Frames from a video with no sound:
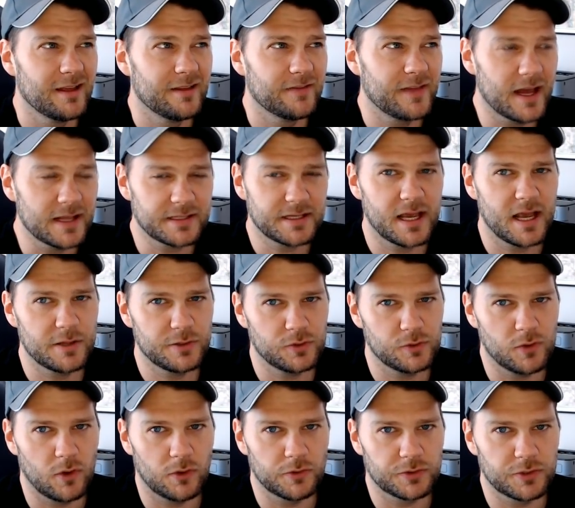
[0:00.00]
That's cancel
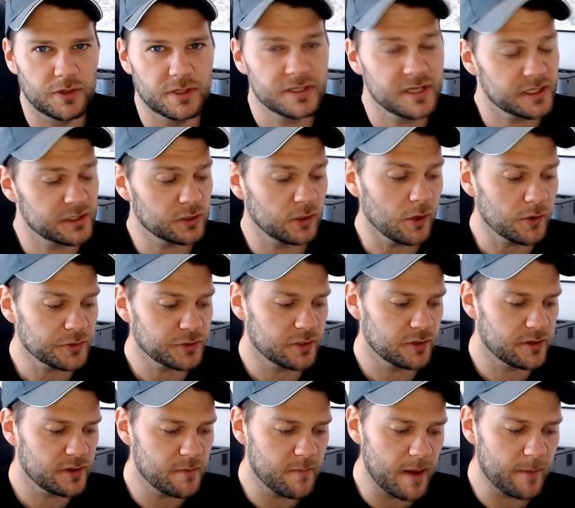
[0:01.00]
culture. It's it's closer
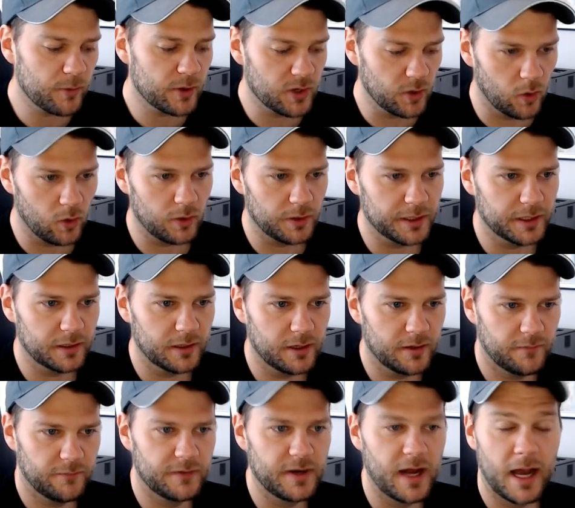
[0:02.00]
to the memory holding
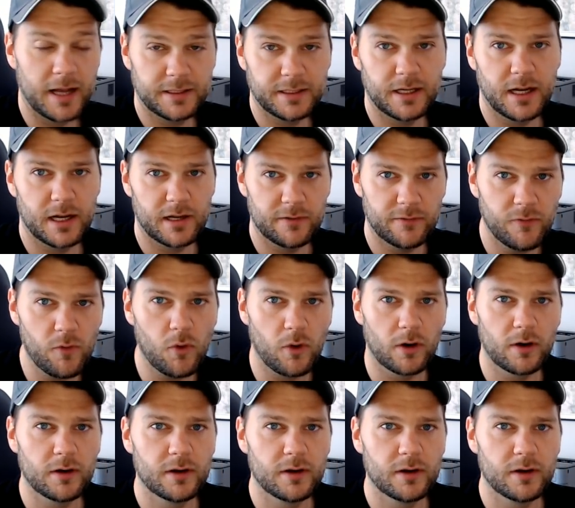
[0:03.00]
of 1984